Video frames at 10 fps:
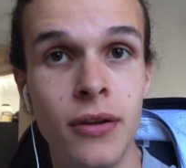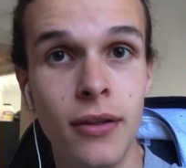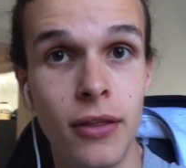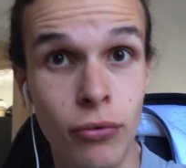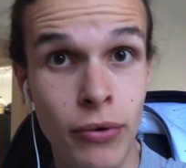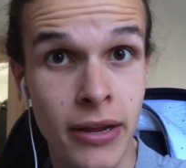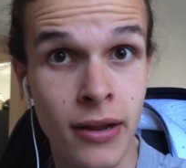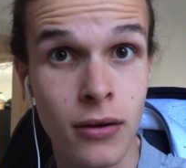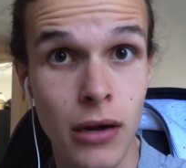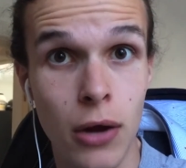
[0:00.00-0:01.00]
3.
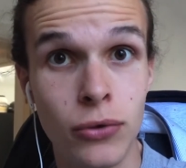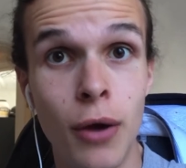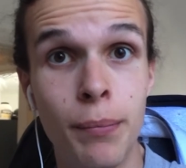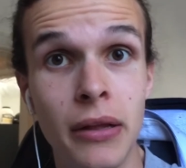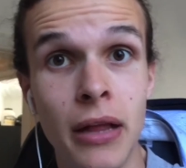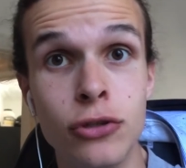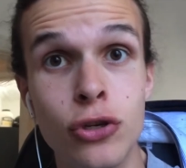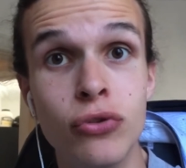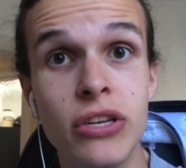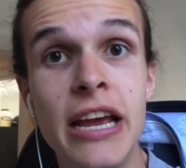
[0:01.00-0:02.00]
I will not be allowed to
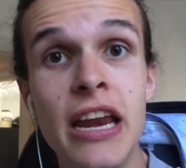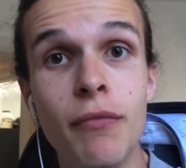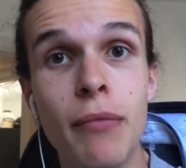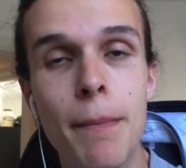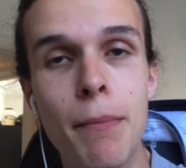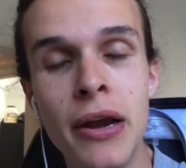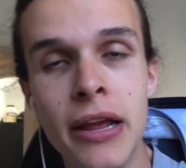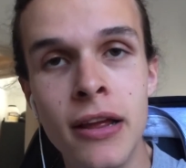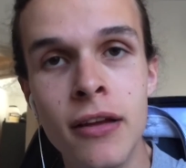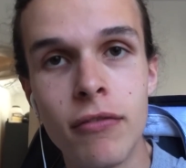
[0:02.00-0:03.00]
use any of my
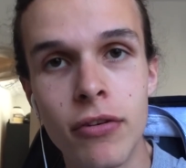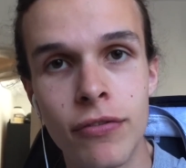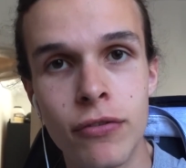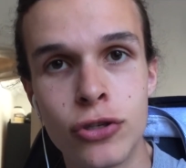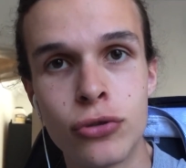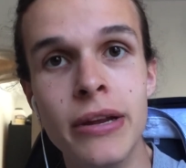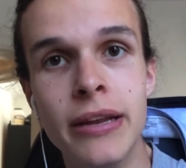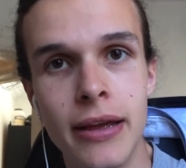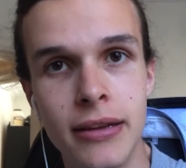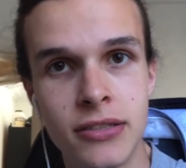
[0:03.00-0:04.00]
money for the first 3
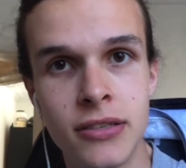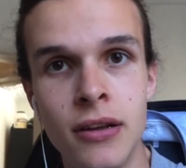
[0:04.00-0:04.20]
days.